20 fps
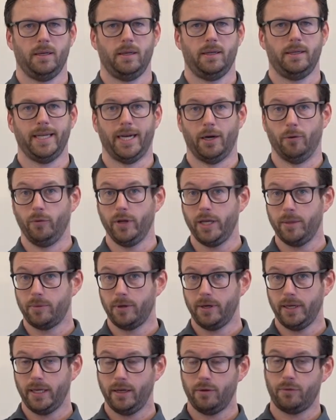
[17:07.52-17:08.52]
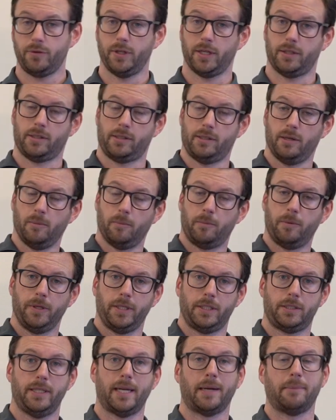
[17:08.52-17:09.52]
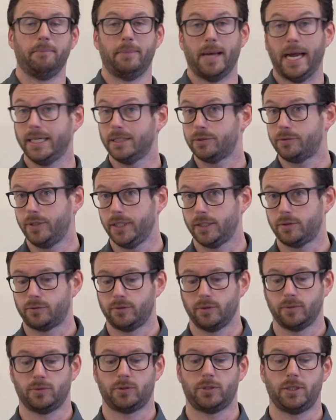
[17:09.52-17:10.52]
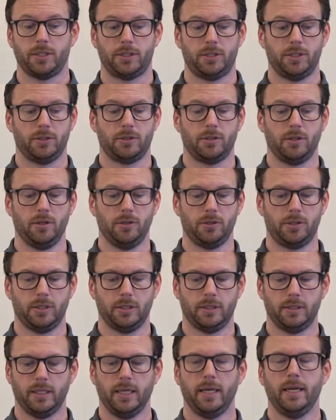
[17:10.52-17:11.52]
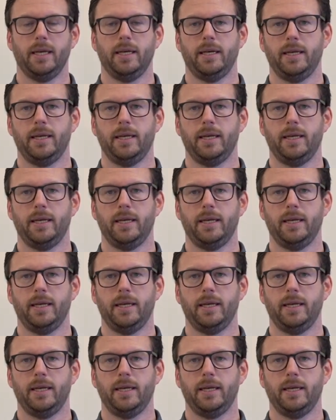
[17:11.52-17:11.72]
Now, we believe that the companies that benefit from such a solution